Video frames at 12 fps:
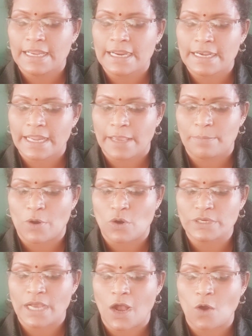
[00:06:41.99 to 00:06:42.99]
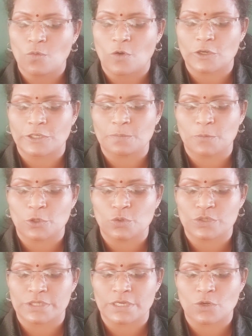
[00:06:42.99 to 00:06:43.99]
learn about how water
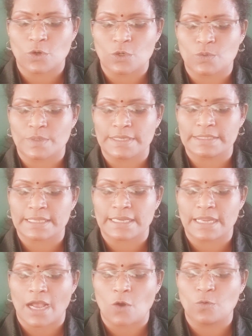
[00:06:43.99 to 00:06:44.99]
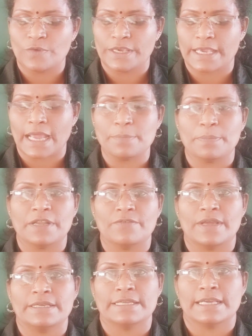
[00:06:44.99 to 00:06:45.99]
pollution occurs and how we can
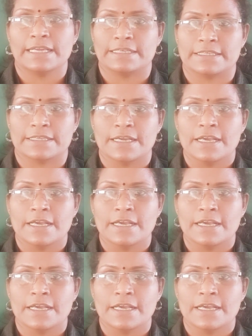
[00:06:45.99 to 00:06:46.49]
prevent it.